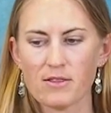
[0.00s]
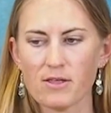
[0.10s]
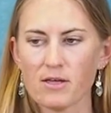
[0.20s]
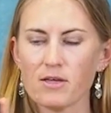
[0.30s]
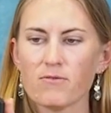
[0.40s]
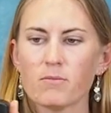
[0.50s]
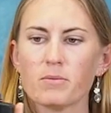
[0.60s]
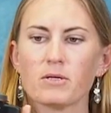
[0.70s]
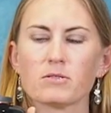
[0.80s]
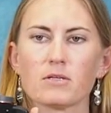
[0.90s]
They even
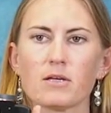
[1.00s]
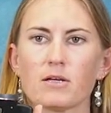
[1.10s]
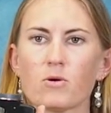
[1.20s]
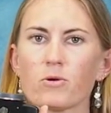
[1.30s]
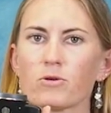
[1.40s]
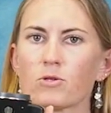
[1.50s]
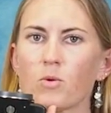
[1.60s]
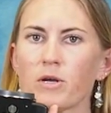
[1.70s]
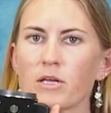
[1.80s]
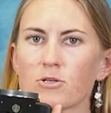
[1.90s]
built a
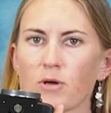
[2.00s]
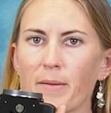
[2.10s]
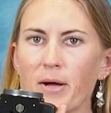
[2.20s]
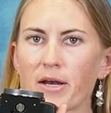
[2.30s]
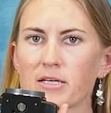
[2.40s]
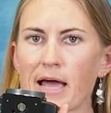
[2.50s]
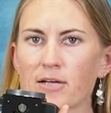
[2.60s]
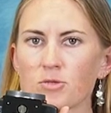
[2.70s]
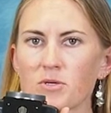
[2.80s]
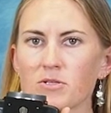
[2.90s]
1/4-20 tripod
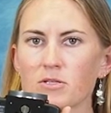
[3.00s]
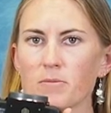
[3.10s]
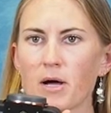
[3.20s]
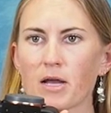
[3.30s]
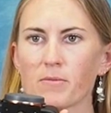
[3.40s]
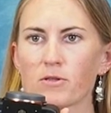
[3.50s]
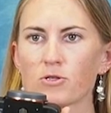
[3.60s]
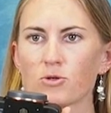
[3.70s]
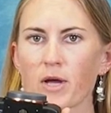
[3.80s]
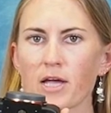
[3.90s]
attachment to the bottom of the
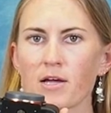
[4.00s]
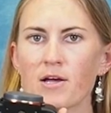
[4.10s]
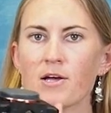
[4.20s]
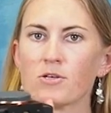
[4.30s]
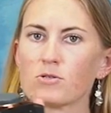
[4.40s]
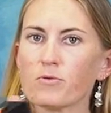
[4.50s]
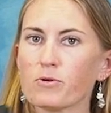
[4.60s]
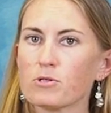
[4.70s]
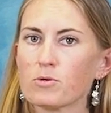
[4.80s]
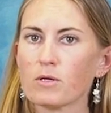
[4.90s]
tray, so if
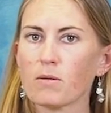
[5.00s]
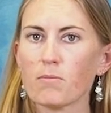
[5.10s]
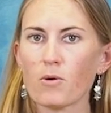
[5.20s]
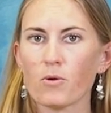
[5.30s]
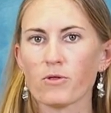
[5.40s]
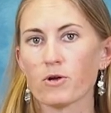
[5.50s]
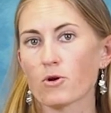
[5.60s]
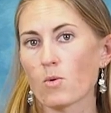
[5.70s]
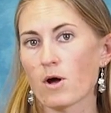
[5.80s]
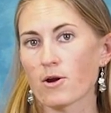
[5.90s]
you're doing both
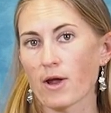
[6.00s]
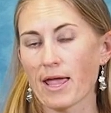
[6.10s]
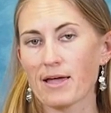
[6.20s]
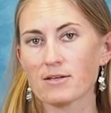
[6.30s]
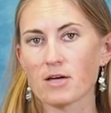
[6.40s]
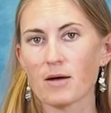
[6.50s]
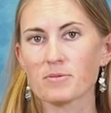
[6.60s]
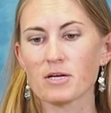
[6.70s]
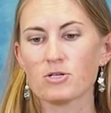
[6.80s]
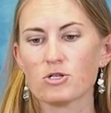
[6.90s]
underwater and
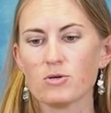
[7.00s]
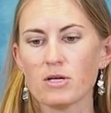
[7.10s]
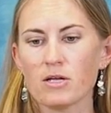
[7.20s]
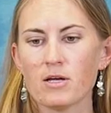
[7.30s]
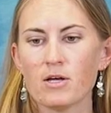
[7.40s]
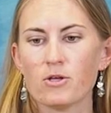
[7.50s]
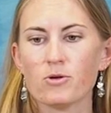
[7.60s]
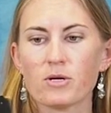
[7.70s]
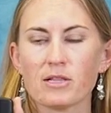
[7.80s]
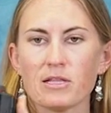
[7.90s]
topside shooting,
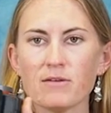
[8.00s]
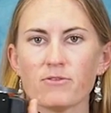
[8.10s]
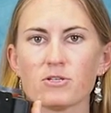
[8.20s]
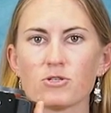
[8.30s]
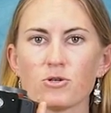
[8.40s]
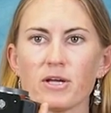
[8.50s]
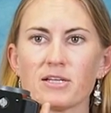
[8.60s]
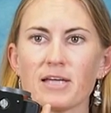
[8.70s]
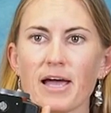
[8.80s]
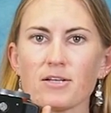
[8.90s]
you can leave this tray
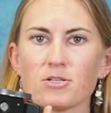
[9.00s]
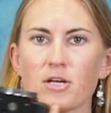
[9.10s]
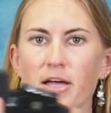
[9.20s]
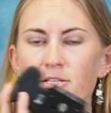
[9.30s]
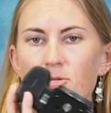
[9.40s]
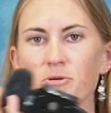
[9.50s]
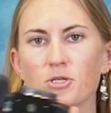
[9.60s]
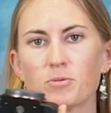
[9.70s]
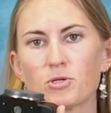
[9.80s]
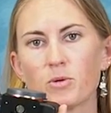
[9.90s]
attached and
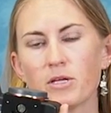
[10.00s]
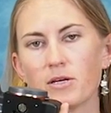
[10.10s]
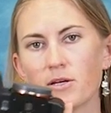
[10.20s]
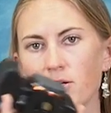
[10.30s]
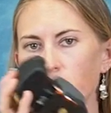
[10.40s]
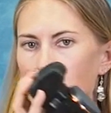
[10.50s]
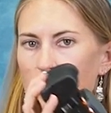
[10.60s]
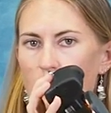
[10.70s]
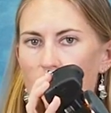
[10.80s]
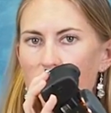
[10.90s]
switch between your
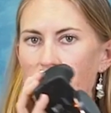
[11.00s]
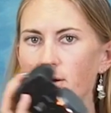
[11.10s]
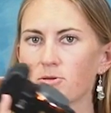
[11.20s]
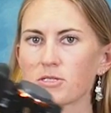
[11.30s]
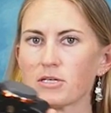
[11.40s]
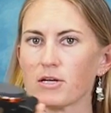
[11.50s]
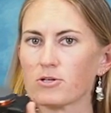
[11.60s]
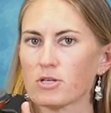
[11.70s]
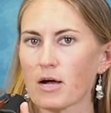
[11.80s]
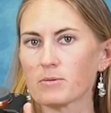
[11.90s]
underwater housing and
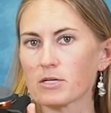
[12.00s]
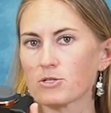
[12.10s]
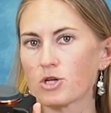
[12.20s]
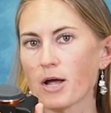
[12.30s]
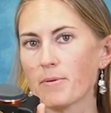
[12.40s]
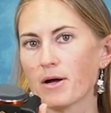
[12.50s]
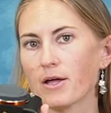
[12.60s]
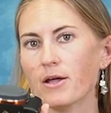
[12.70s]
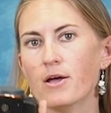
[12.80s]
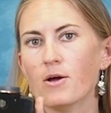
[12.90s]
your topside tripod